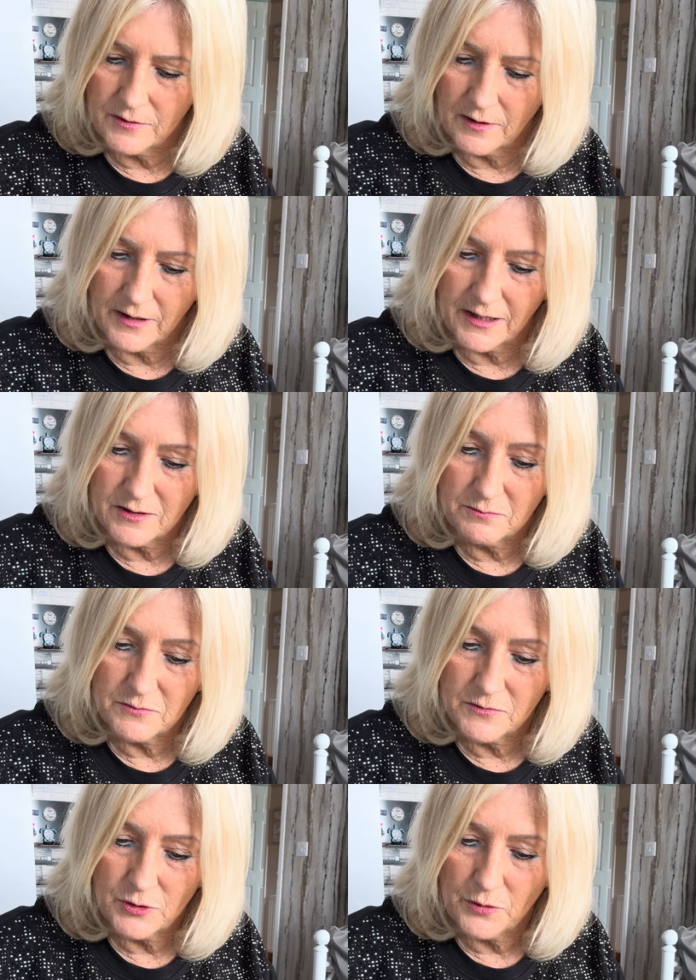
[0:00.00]
I need
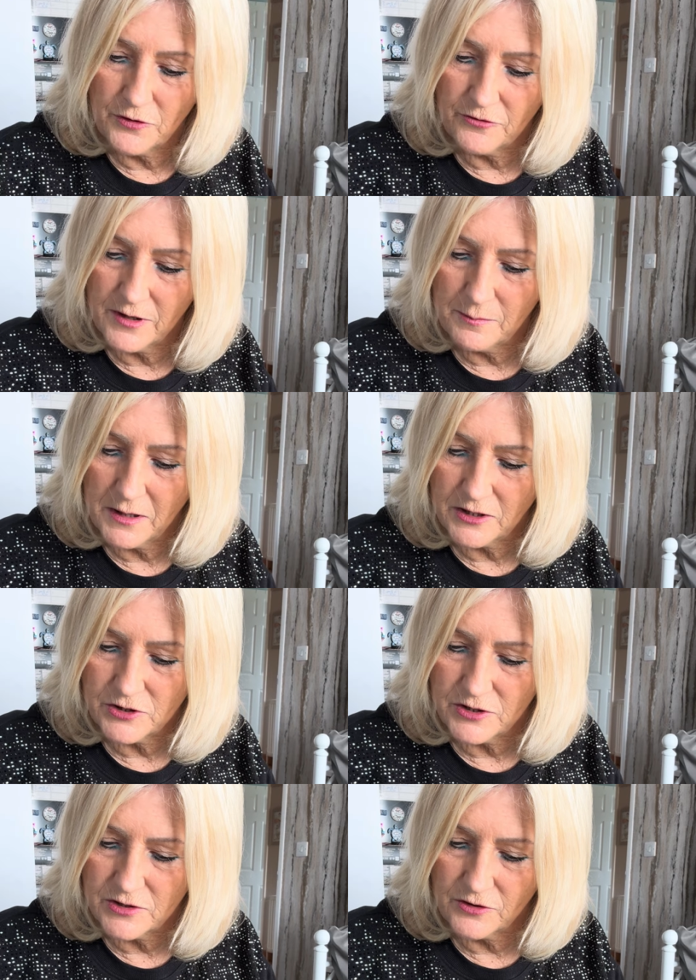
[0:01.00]
2 or 3
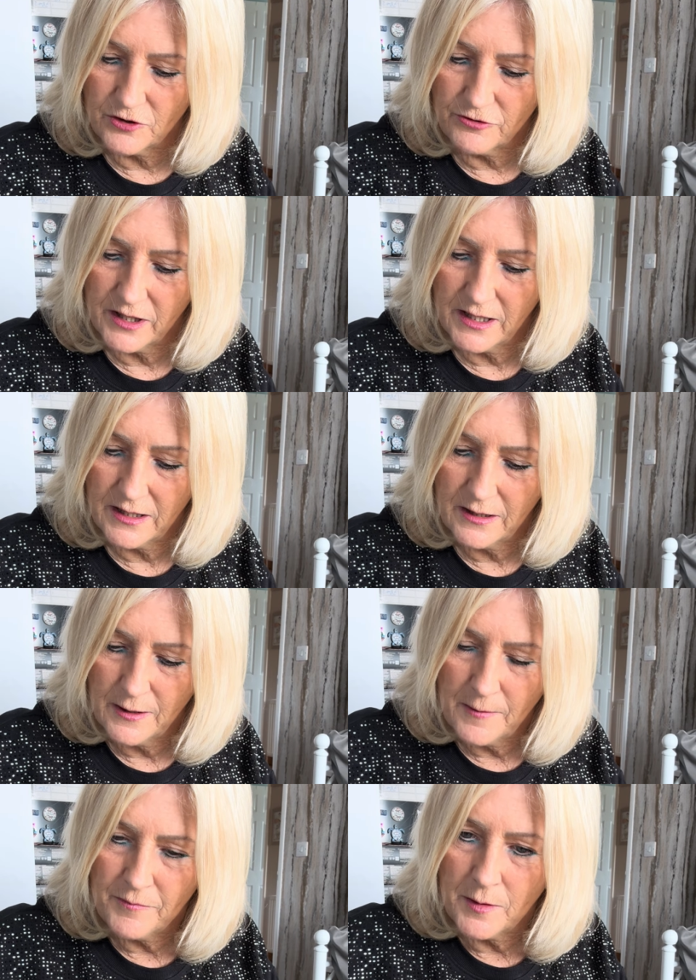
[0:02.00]
mixtures of green,
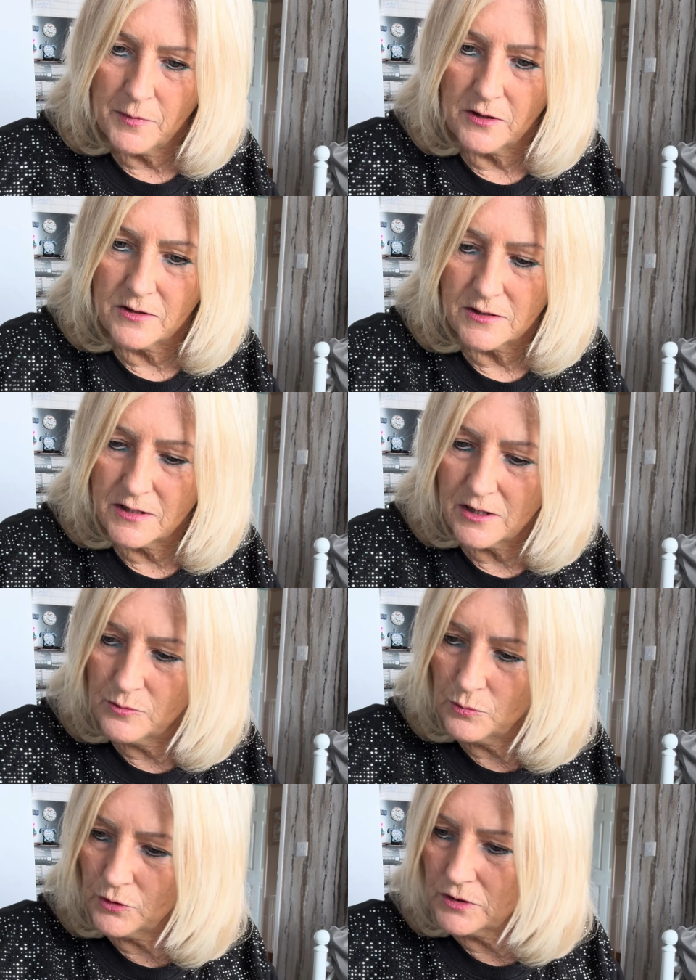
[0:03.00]
because I
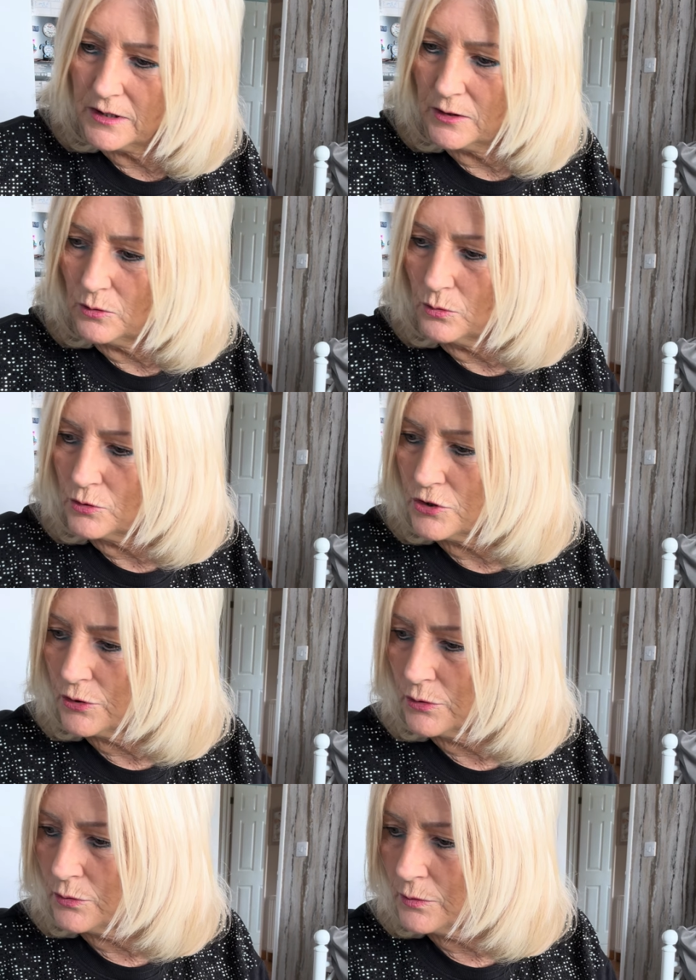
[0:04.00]
don't want it all
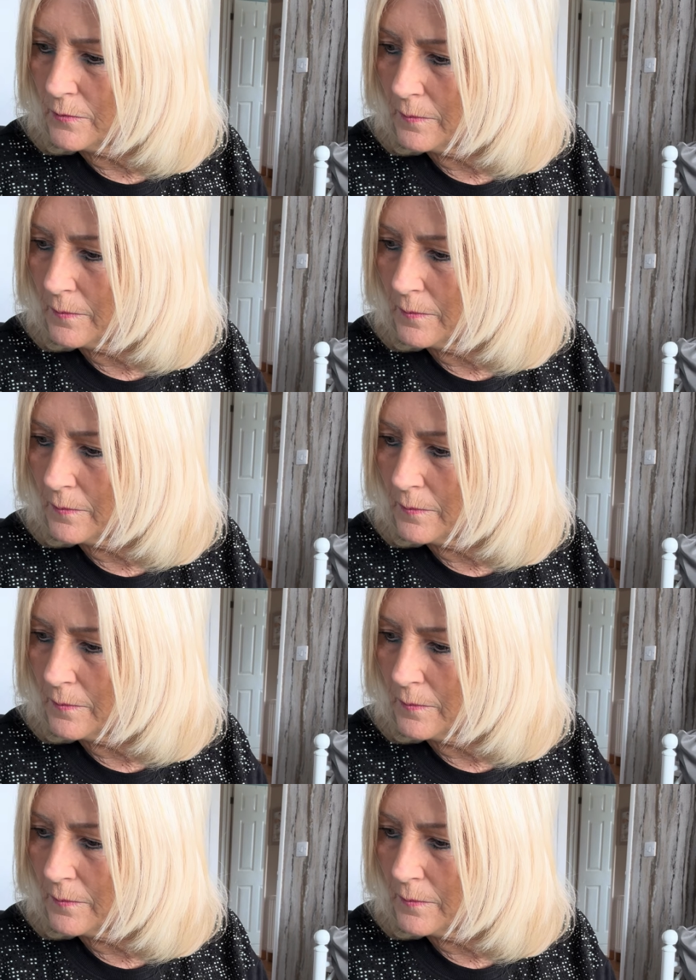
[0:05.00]
to